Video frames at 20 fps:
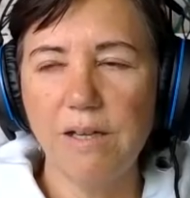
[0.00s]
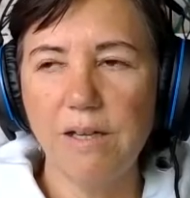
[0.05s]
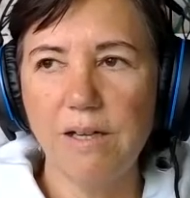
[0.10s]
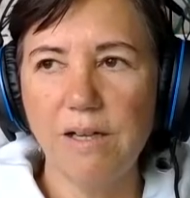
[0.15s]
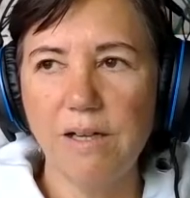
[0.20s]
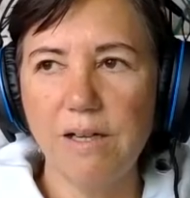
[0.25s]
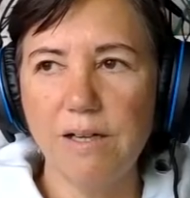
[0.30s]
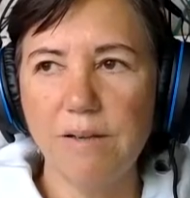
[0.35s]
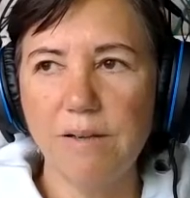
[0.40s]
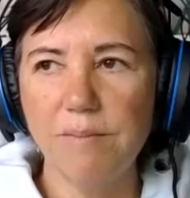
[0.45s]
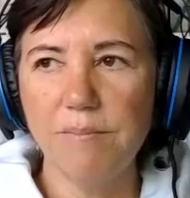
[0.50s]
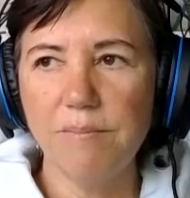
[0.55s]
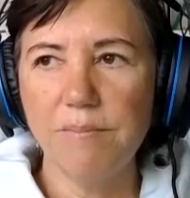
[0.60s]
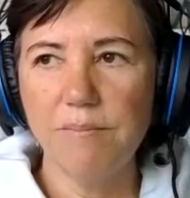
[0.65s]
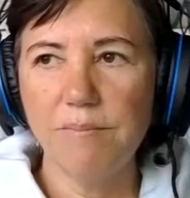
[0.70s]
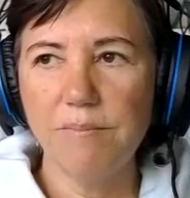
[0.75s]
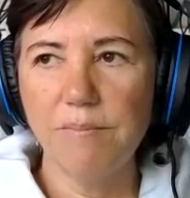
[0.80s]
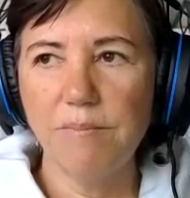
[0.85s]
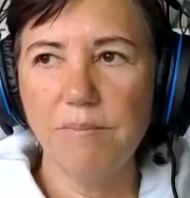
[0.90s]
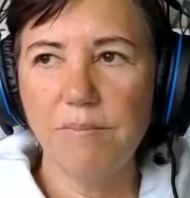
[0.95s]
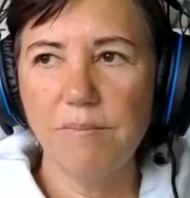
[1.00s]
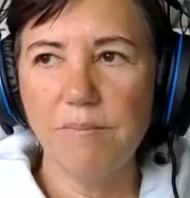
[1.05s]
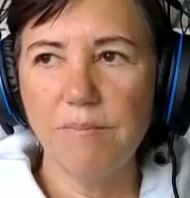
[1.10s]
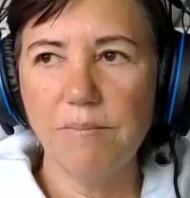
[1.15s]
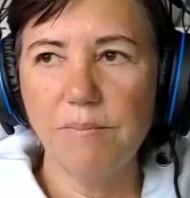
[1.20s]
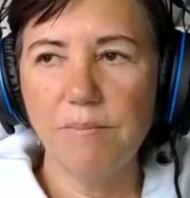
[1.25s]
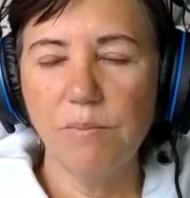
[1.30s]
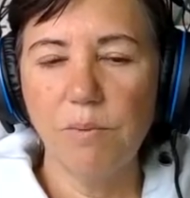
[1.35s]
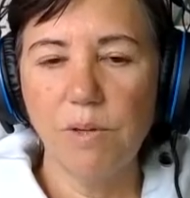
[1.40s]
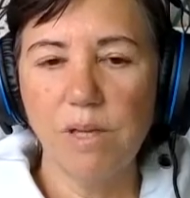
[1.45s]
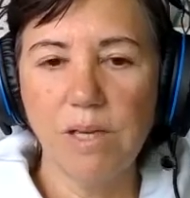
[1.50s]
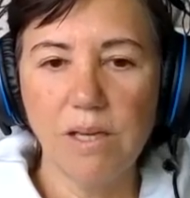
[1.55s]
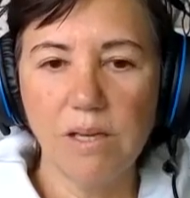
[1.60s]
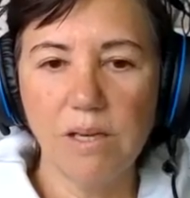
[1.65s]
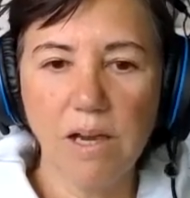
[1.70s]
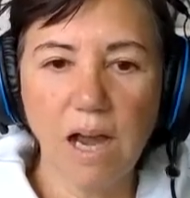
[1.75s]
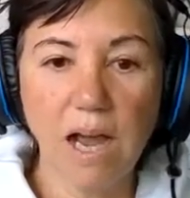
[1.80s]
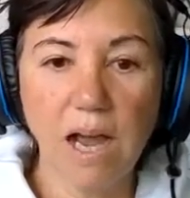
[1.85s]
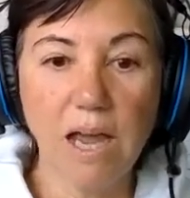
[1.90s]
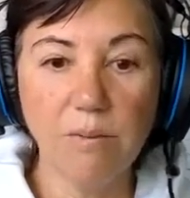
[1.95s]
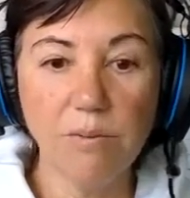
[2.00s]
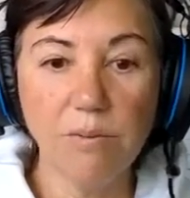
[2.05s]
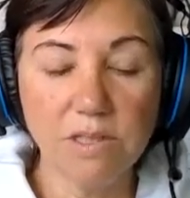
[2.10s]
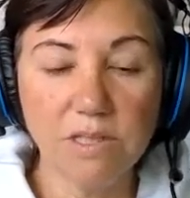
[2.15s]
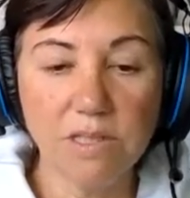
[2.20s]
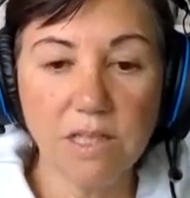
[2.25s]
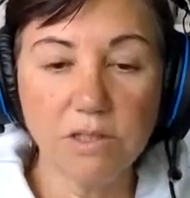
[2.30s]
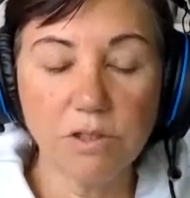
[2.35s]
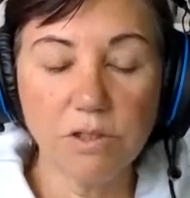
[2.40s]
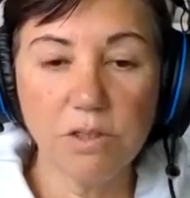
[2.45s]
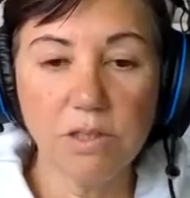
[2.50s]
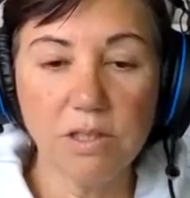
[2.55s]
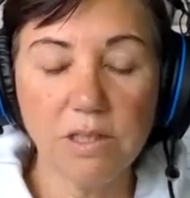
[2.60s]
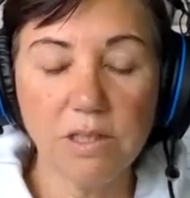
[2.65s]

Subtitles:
go on, keep going forward. And